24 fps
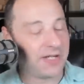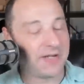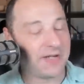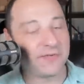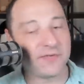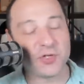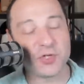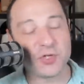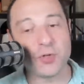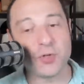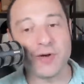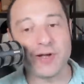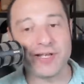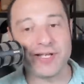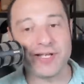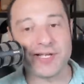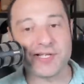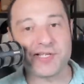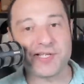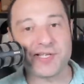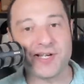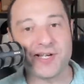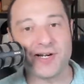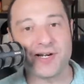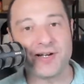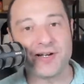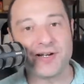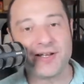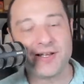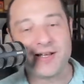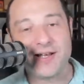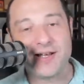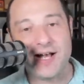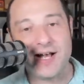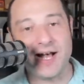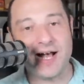for joining us here
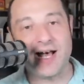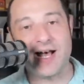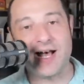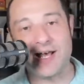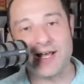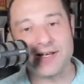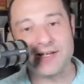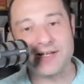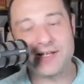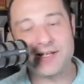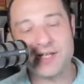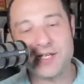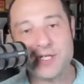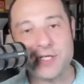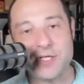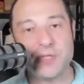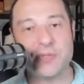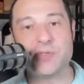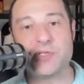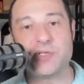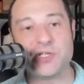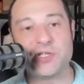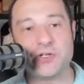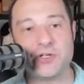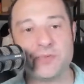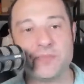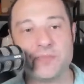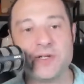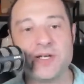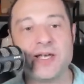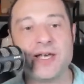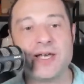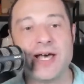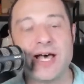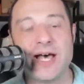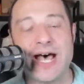on YouTube.
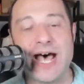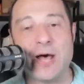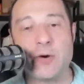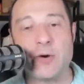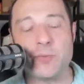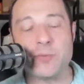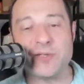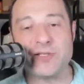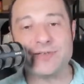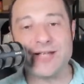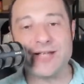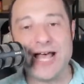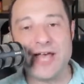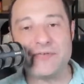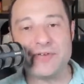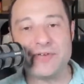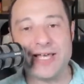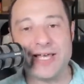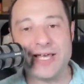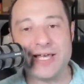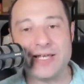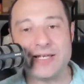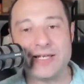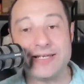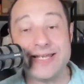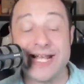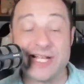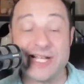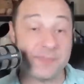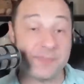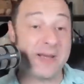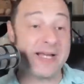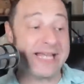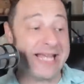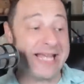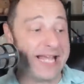Uh, we'll be live again next
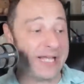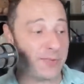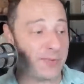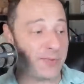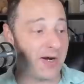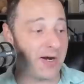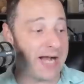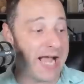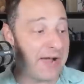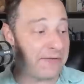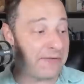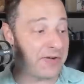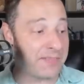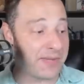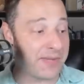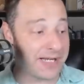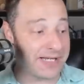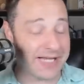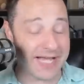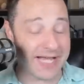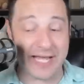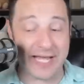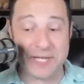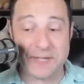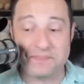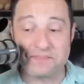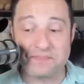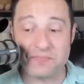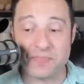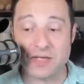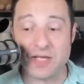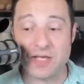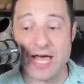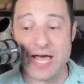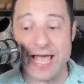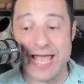Monday, as we are every Monday,
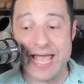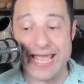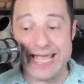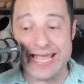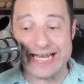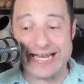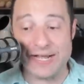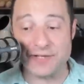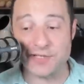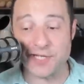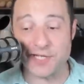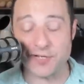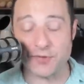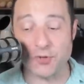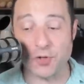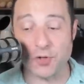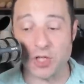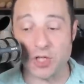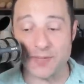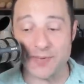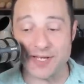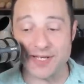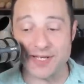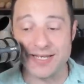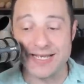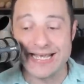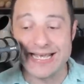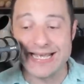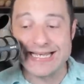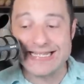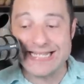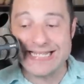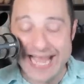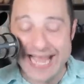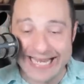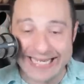uh, hanging out, talking Royal Caribbean.
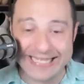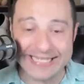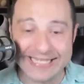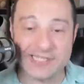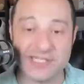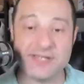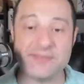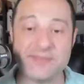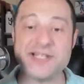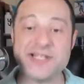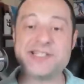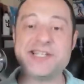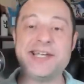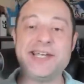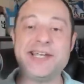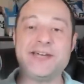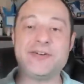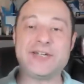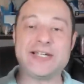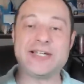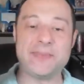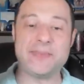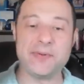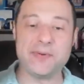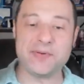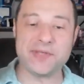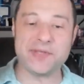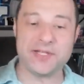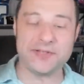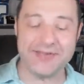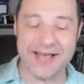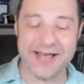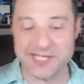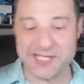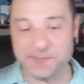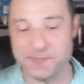Danny DiMatteo coming in with a
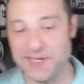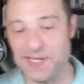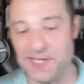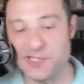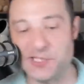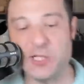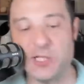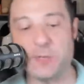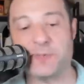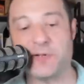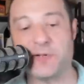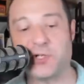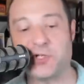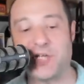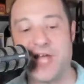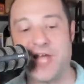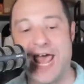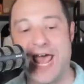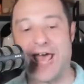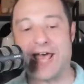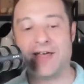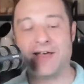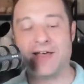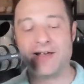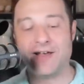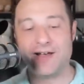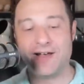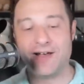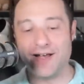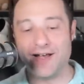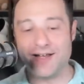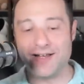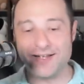last minute super chat. Woo!